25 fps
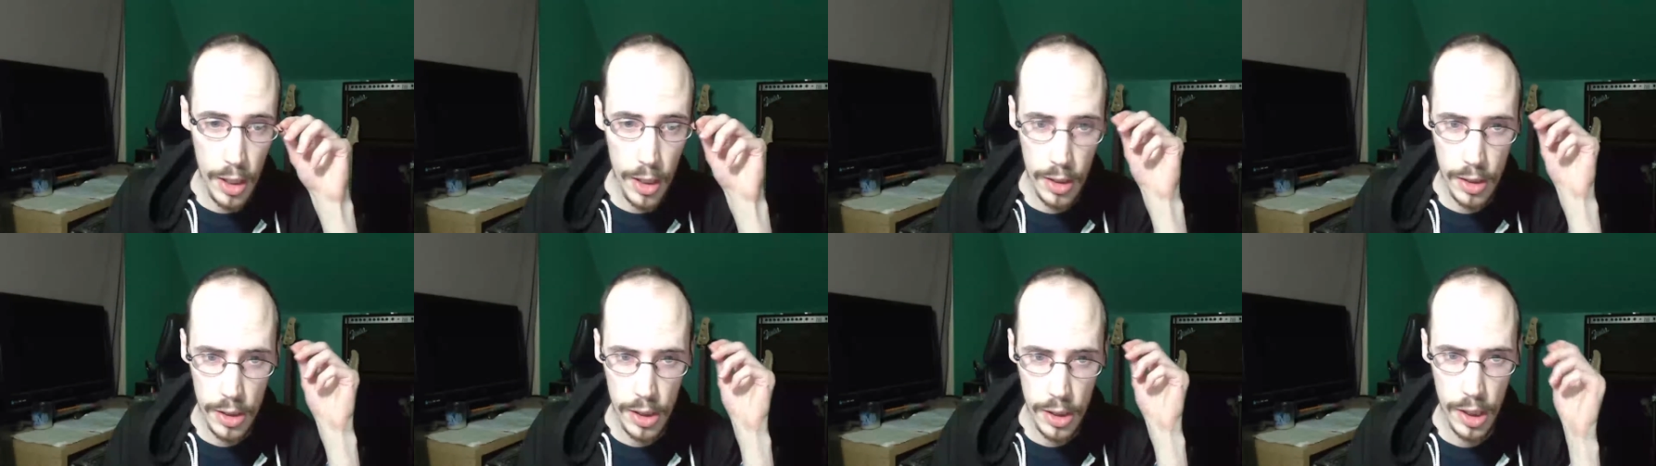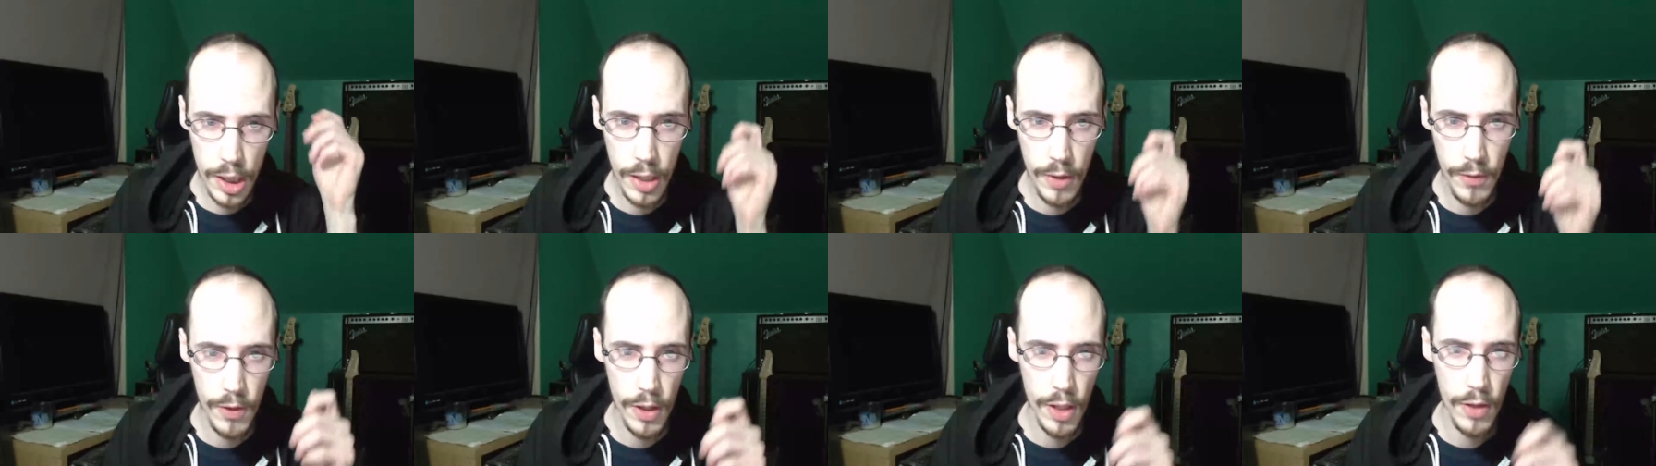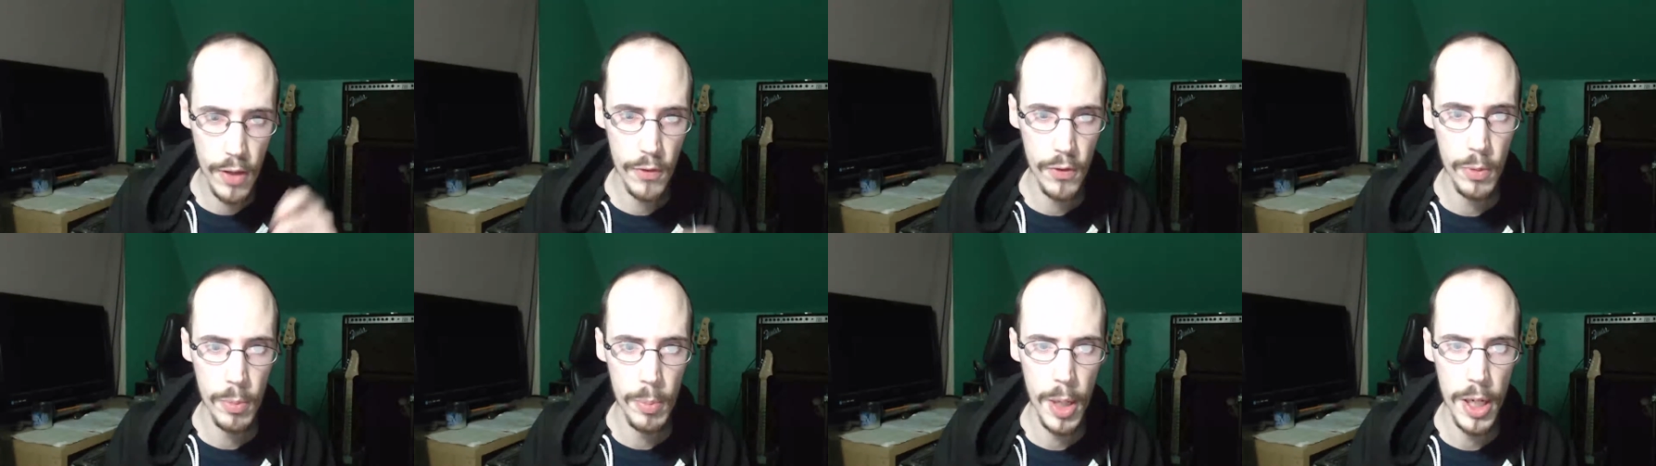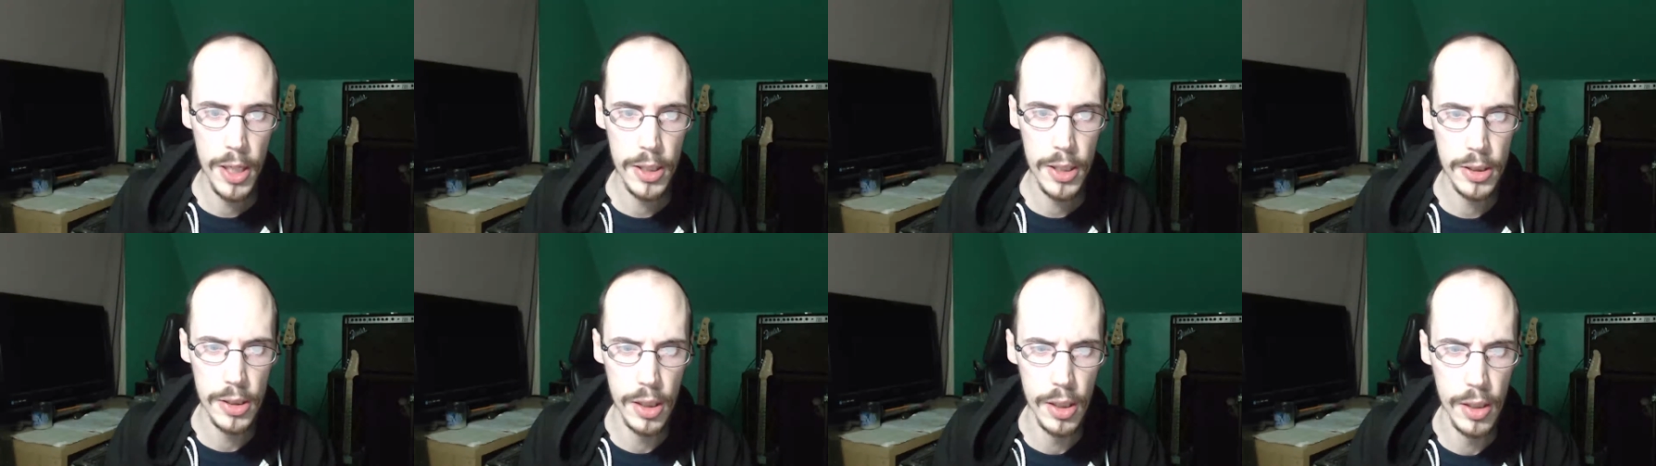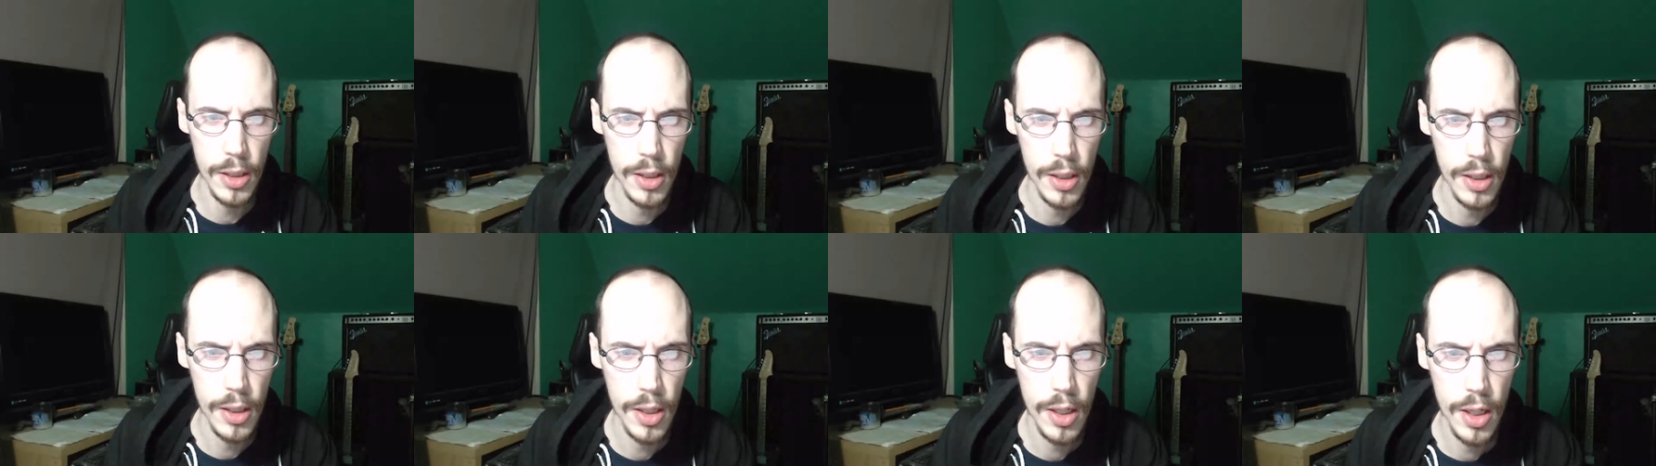to give
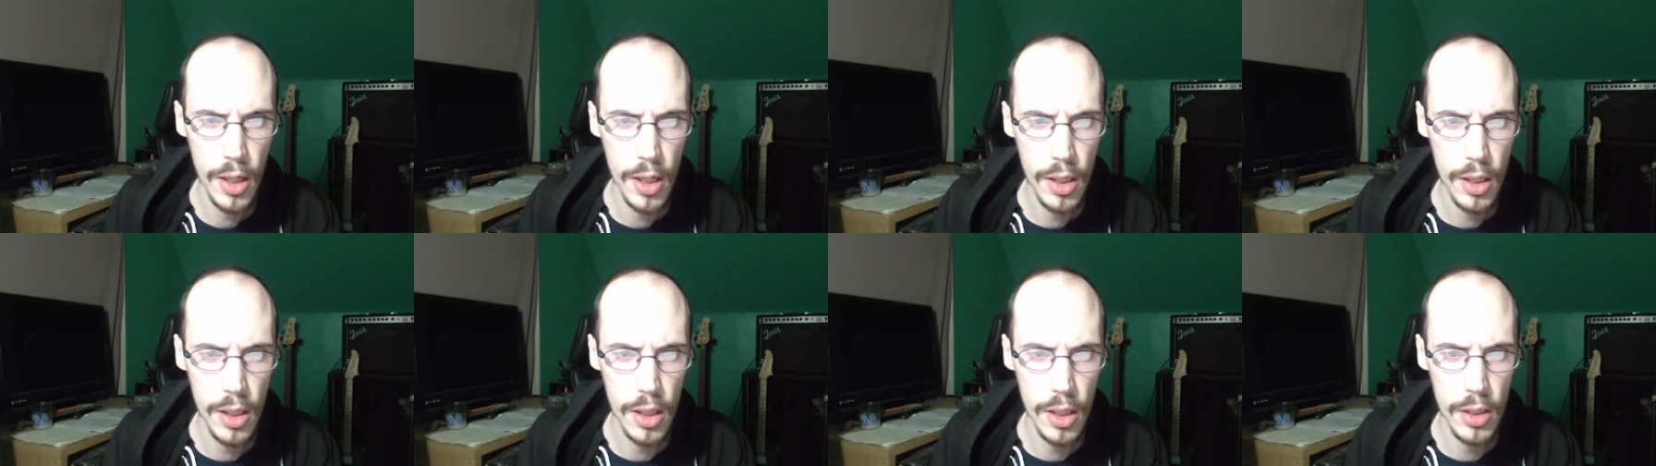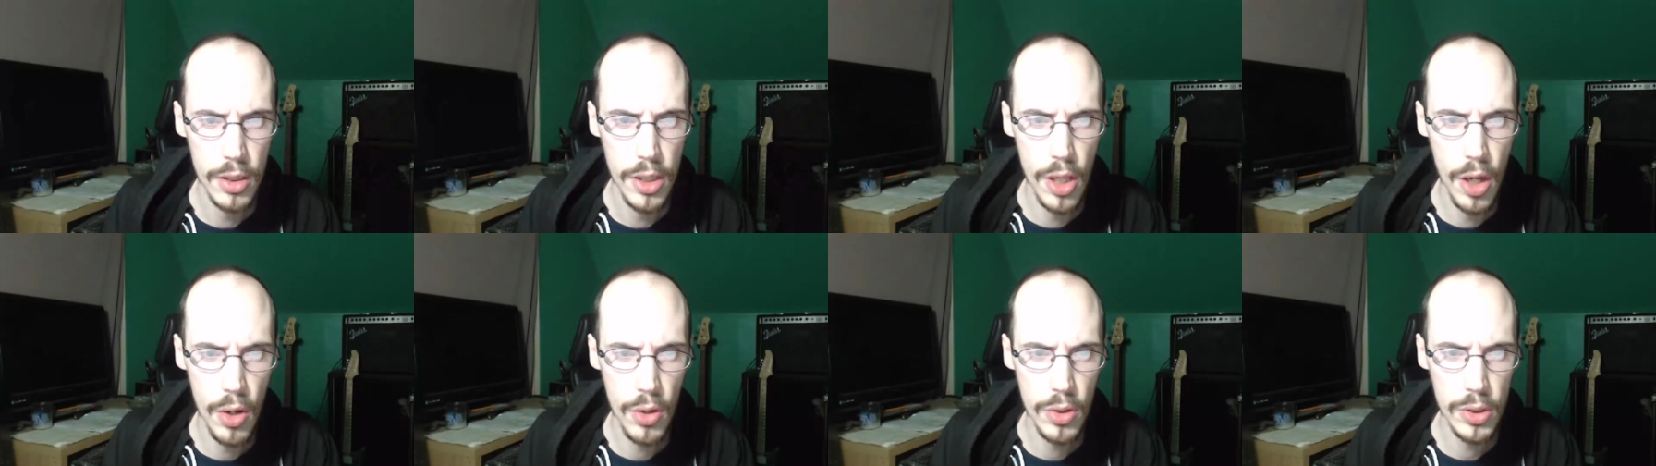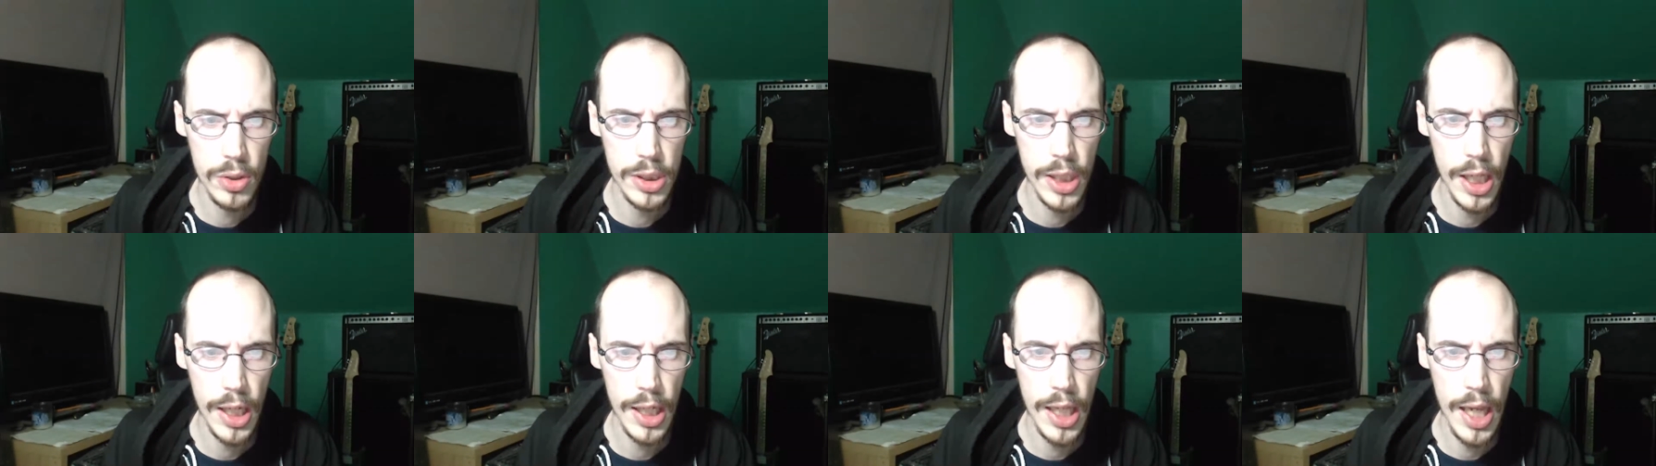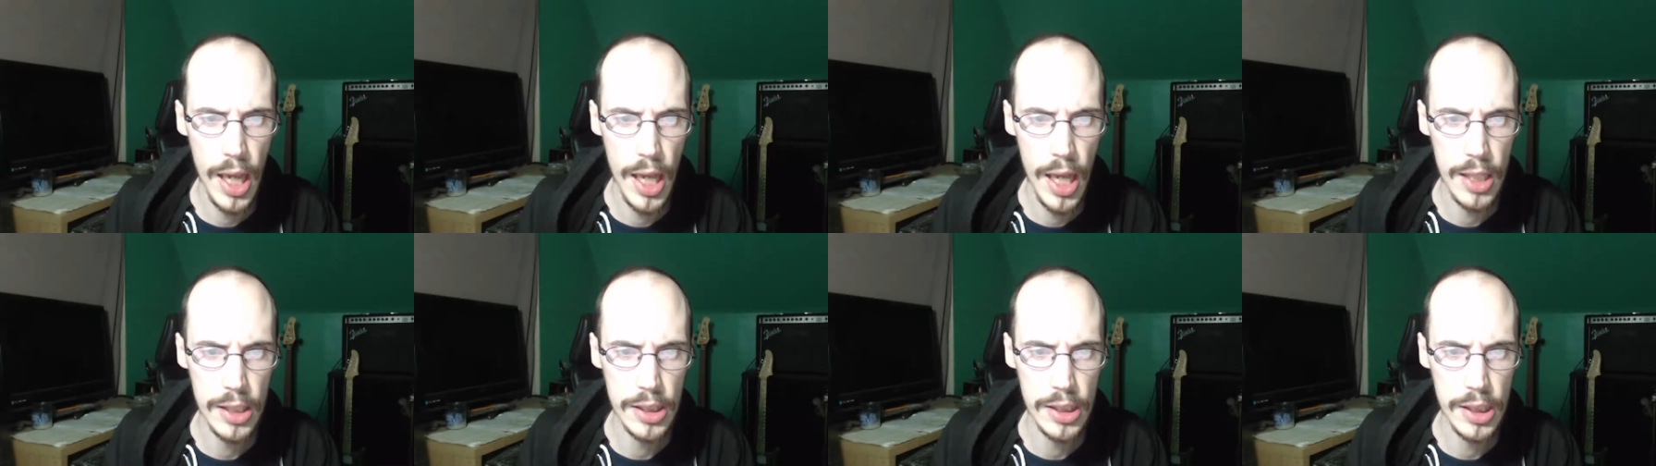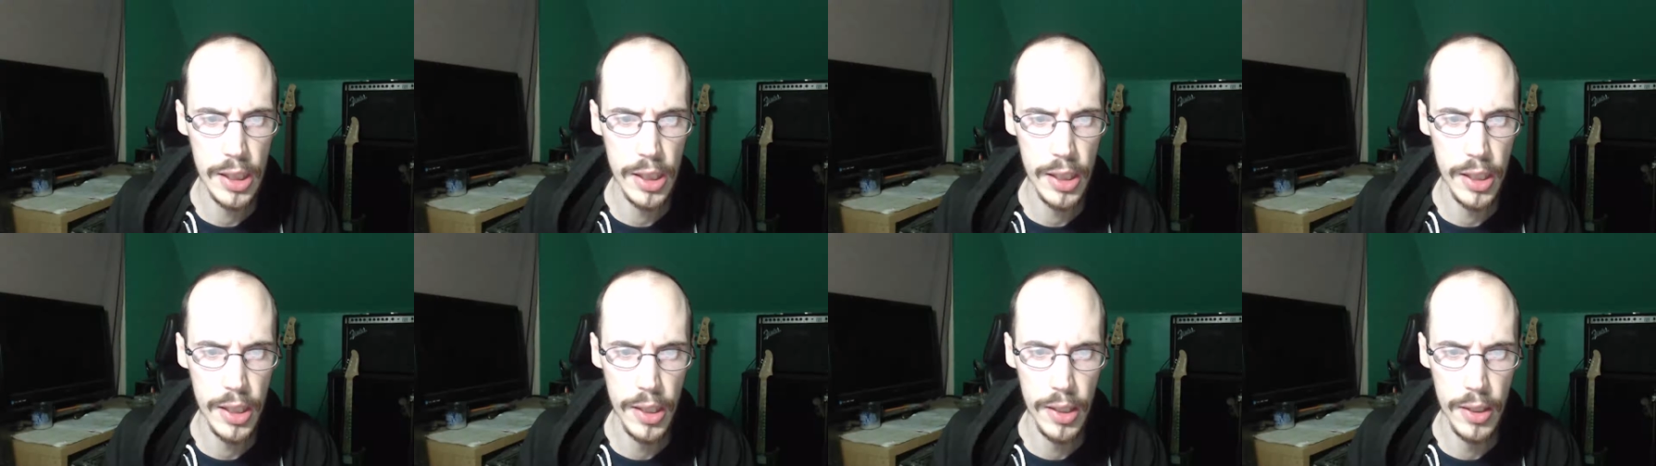information to those that can't see